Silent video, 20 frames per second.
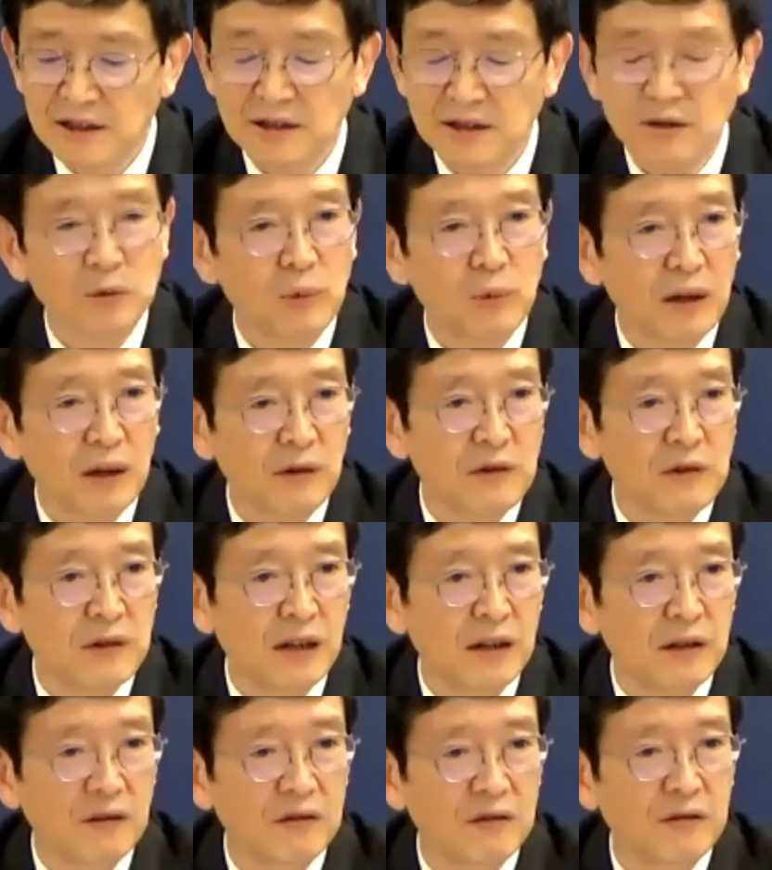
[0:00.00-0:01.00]
one of
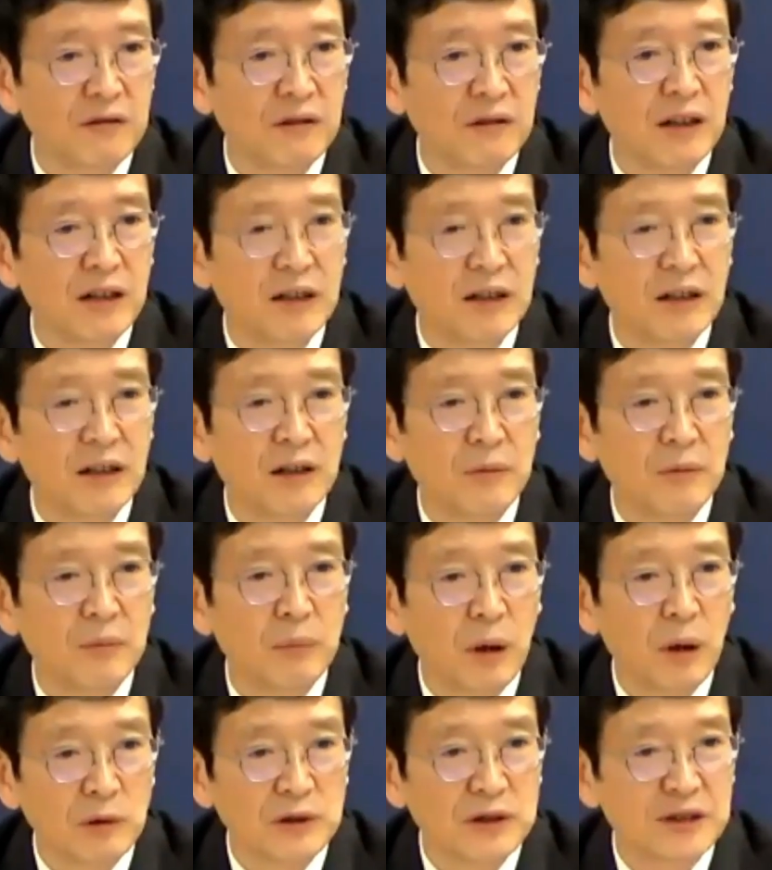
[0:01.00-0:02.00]
the
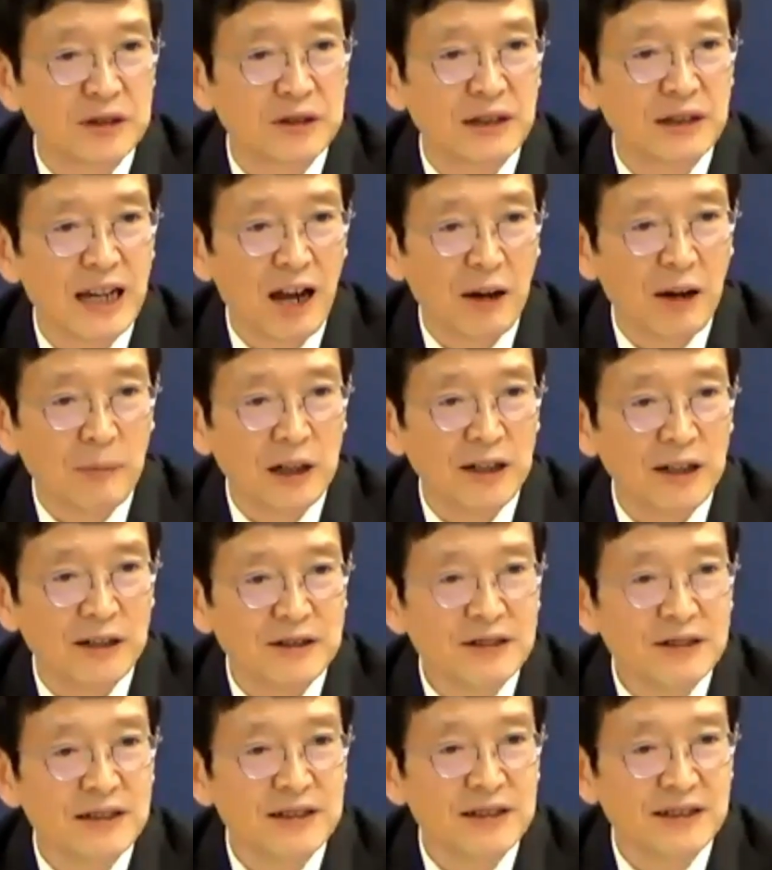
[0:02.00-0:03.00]
most
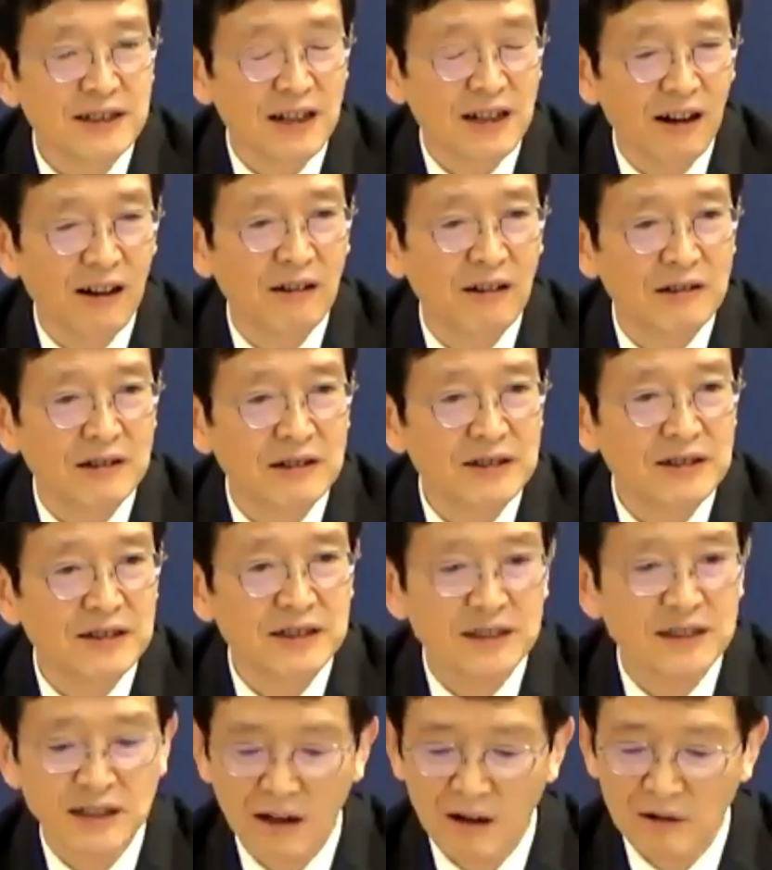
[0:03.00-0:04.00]
eminent scholars
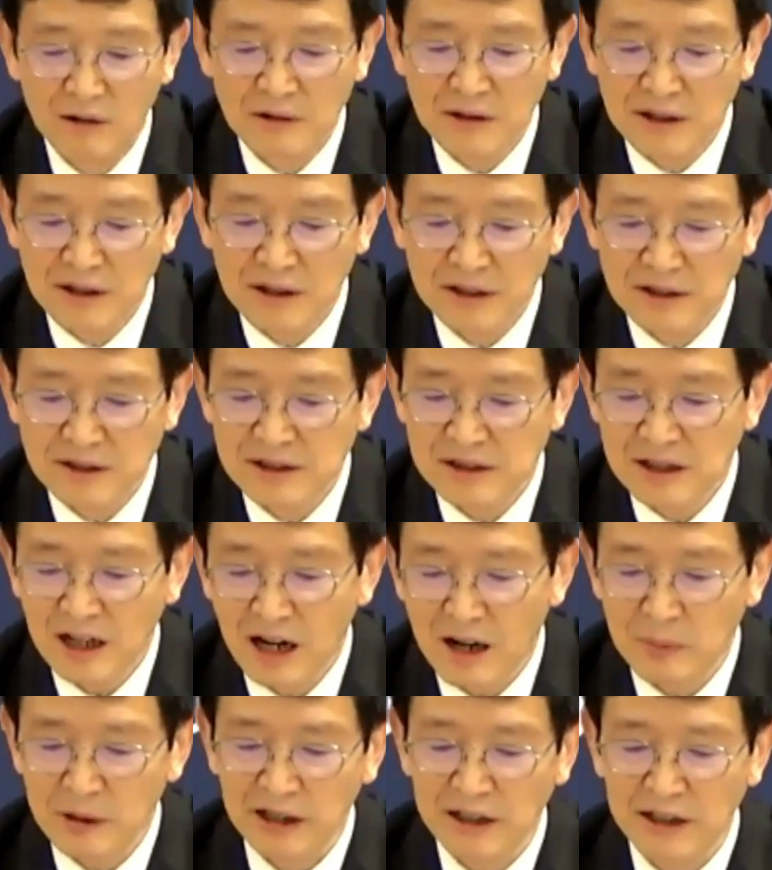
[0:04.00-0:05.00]
on this
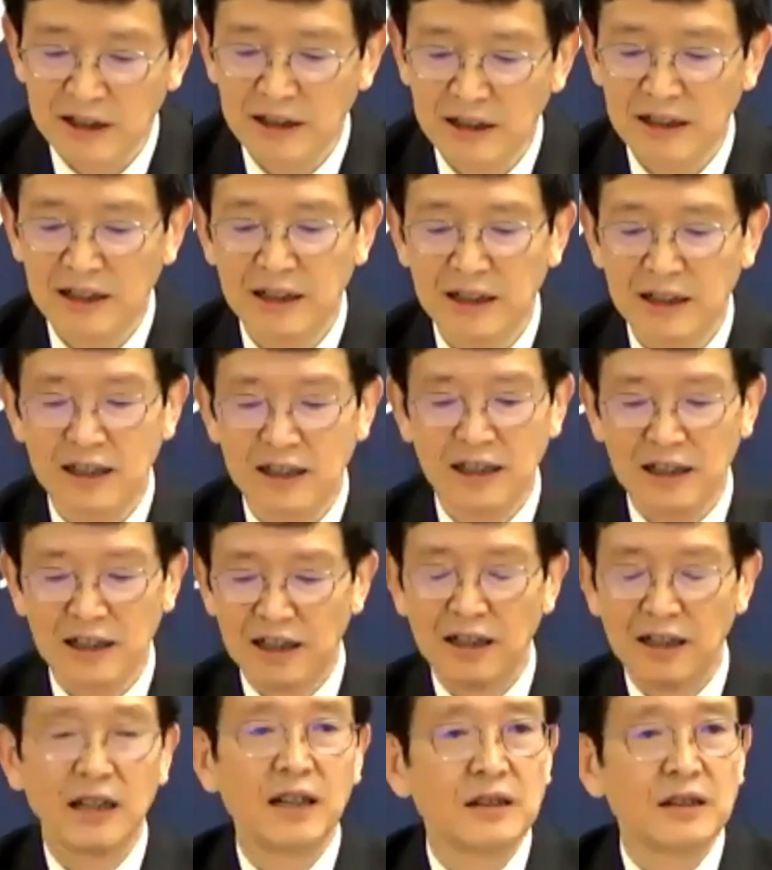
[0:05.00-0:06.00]
topic.
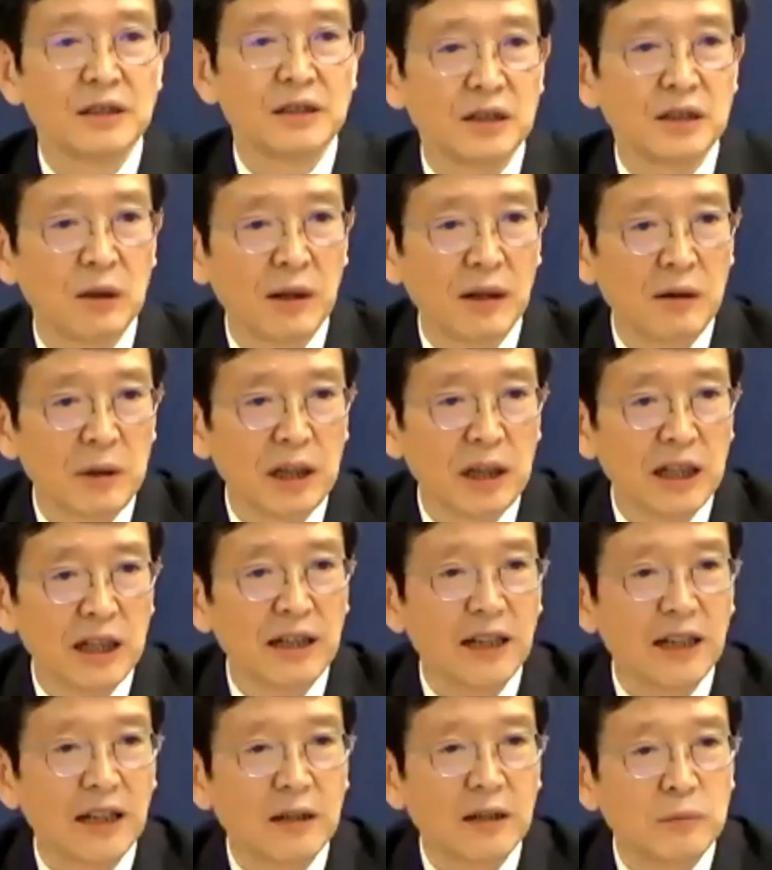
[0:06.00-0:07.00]
So let me
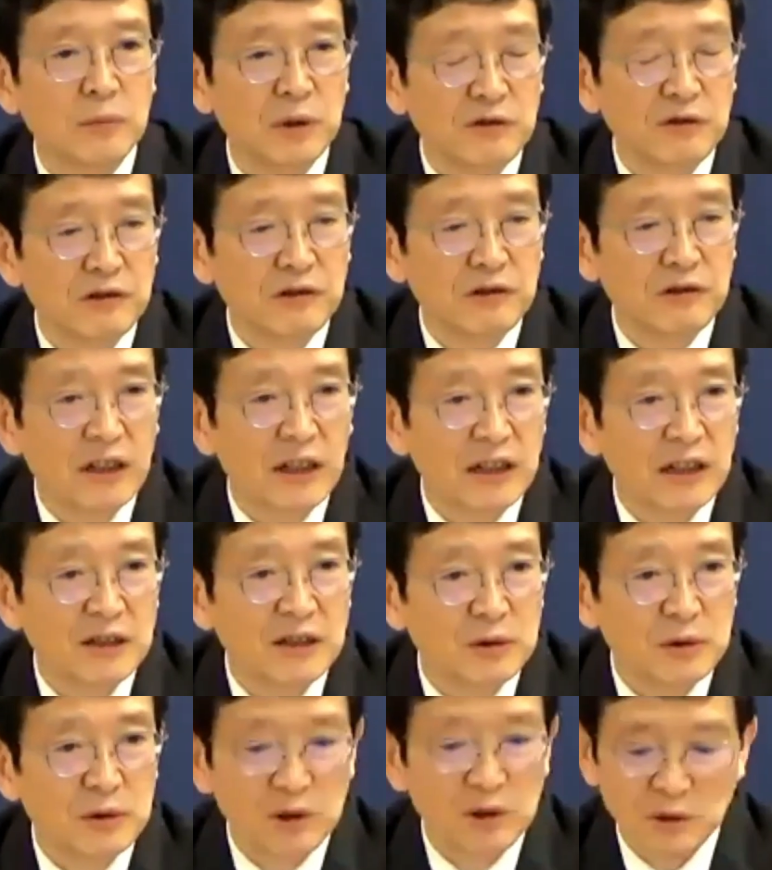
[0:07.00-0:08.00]
briefly
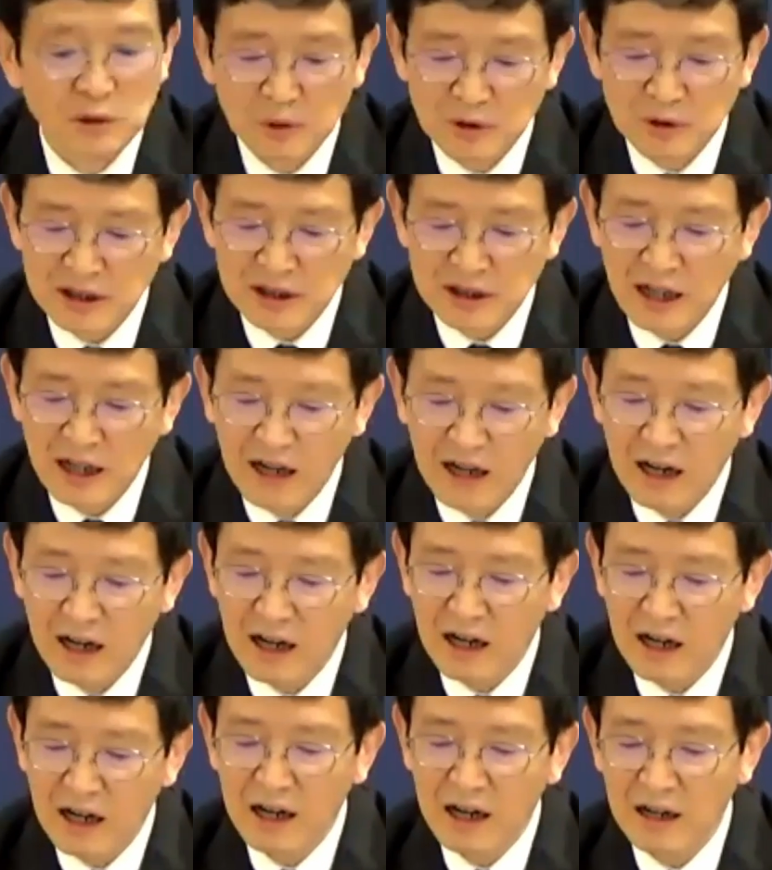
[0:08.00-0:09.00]
introduce
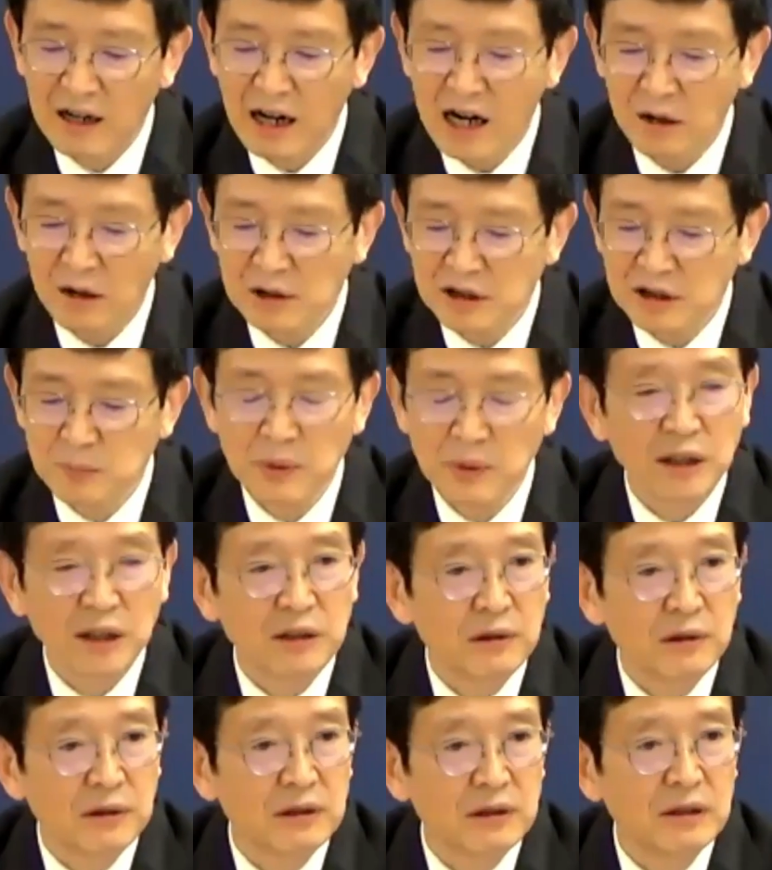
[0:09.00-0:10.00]
our
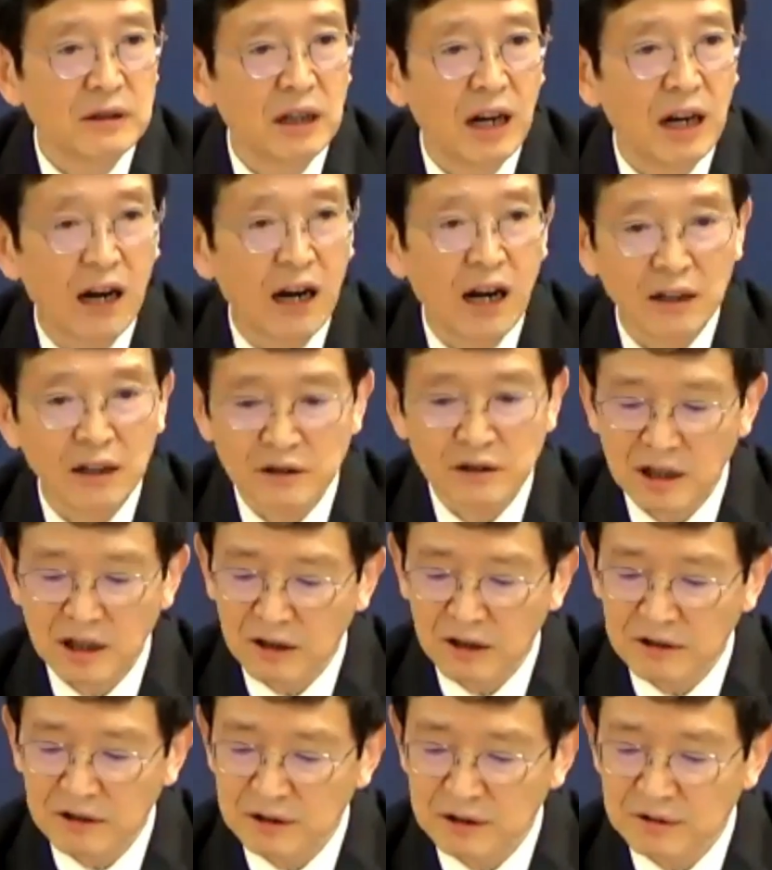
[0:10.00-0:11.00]
speaker,
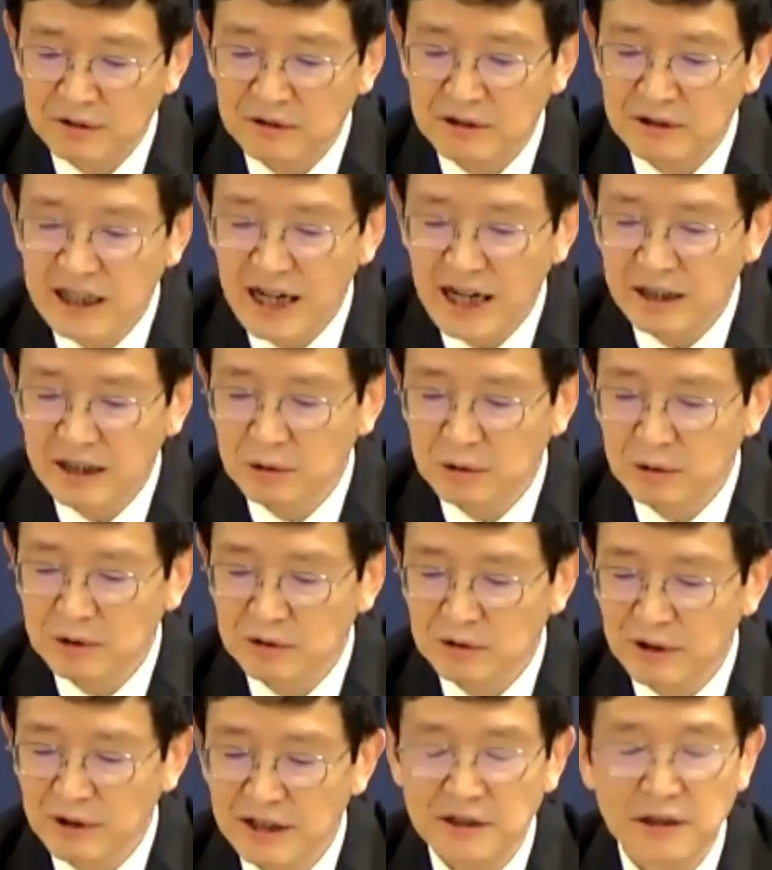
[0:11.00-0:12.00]
Dr. Daniel
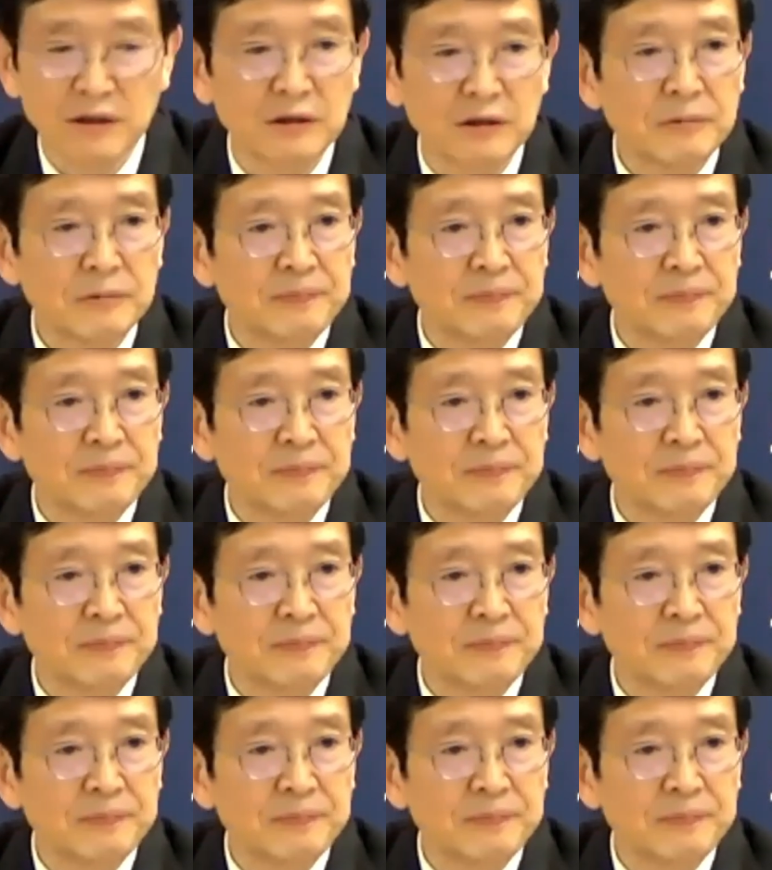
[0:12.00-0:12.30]
Drezner.